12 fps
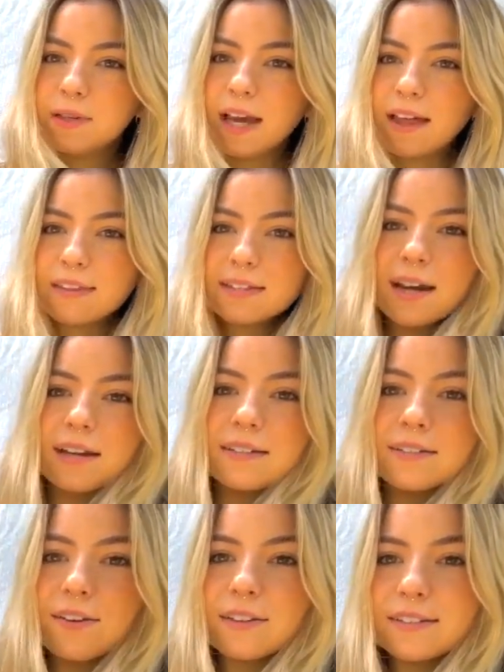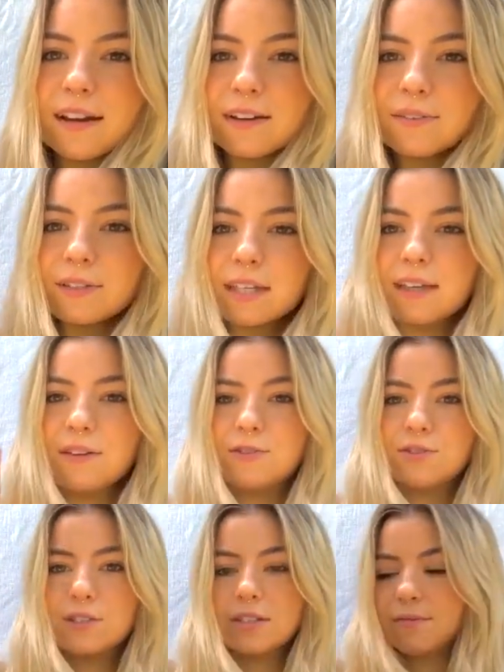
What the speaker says: yeah, the ties on the side are really cute.